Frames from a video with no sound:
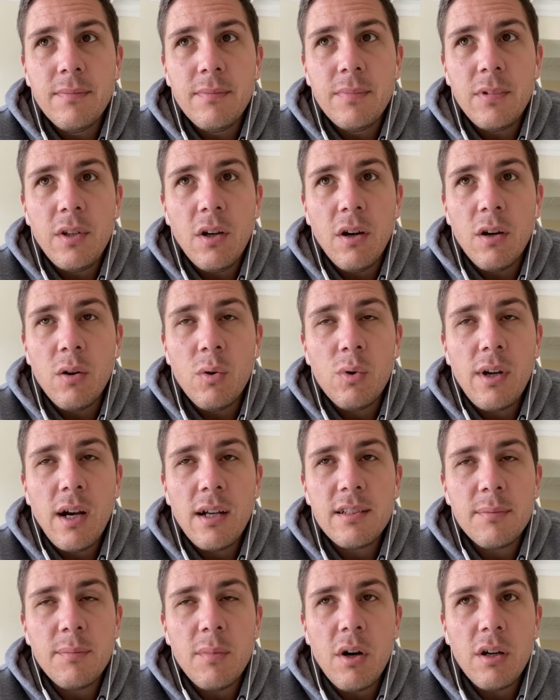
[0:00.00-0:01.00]
all
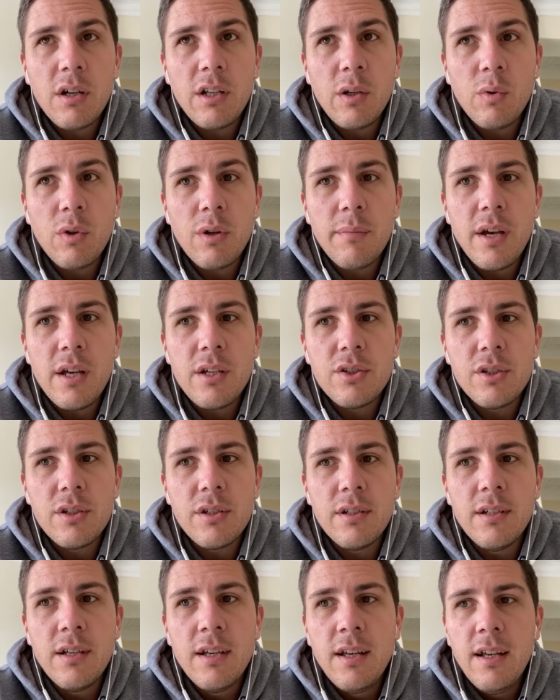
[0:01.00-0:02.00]
kinds of marketing
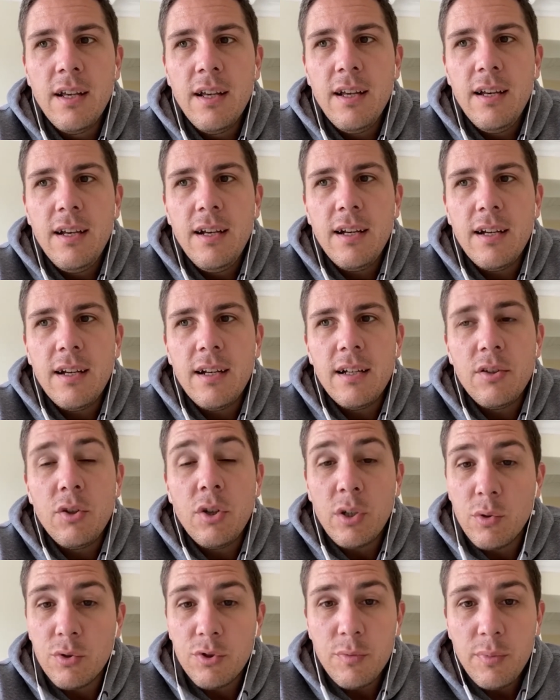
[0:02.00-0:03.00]
automation. You
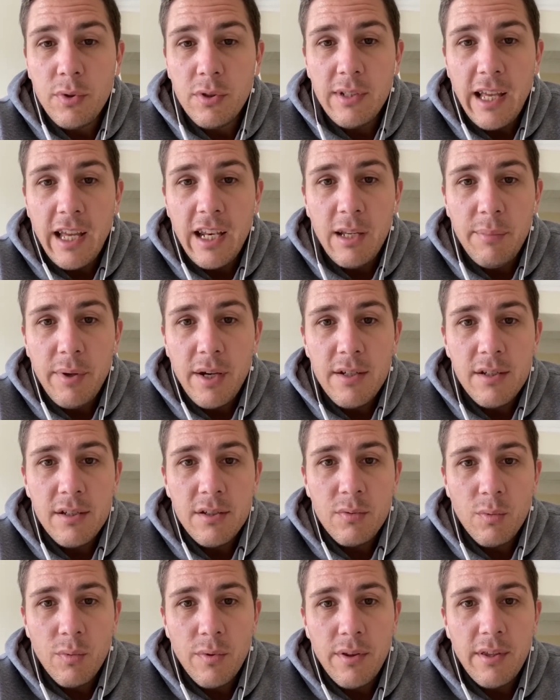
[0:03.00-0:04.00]
can also build landing
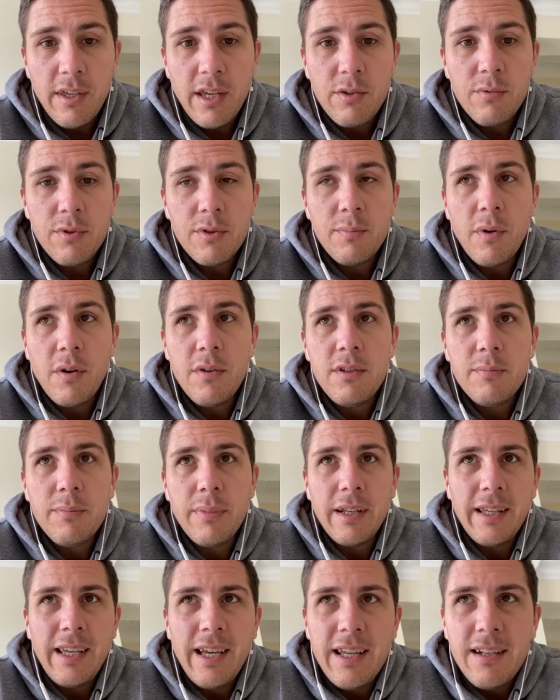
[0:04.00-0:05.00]
pages with GetResponse, but
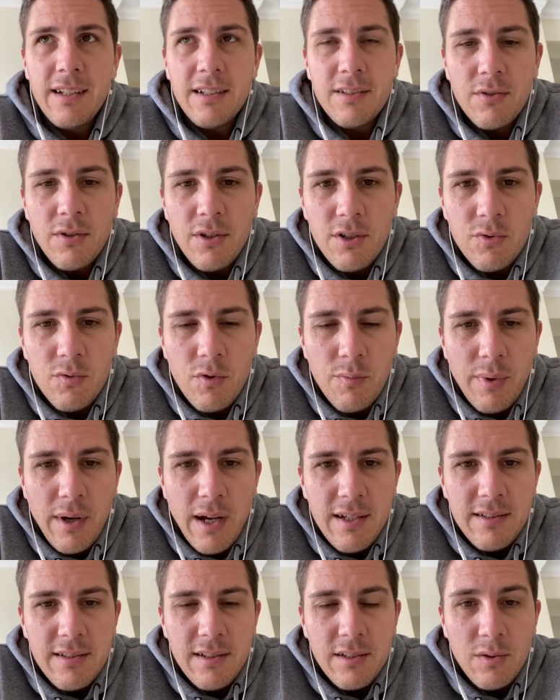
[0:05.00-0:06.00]
again, it's not as
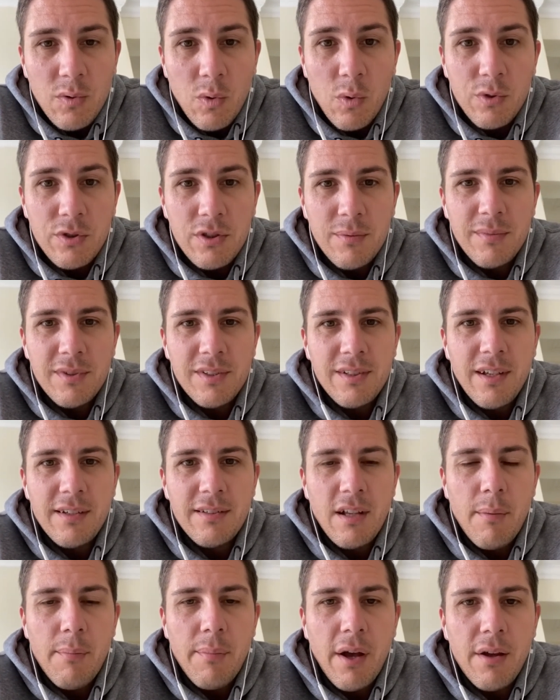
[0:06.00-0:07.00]
robust, as awesome as
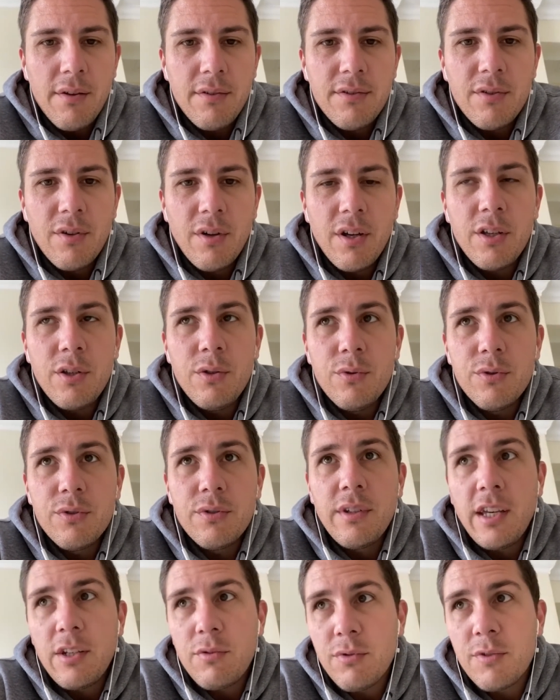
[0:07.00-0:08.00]
Unbounce. So I use
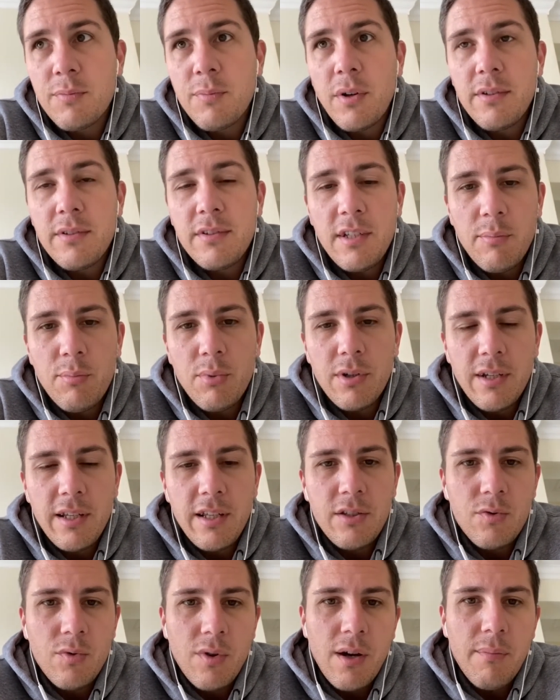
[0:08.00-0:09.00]
GetResponse separately
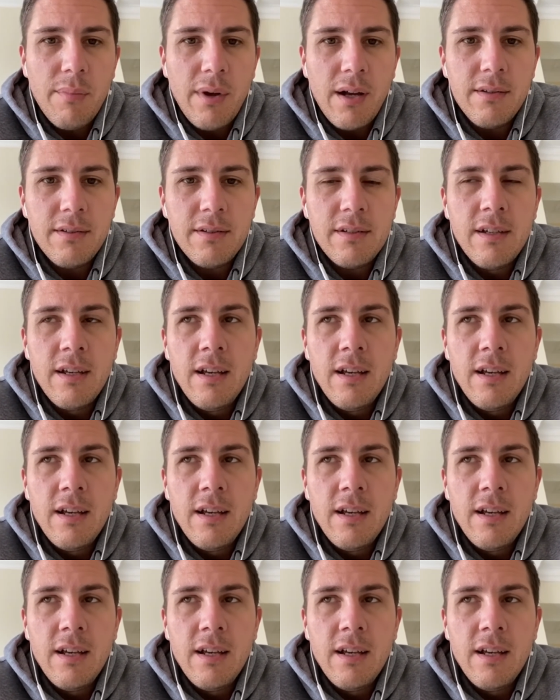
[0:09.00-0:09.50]
to Unbounce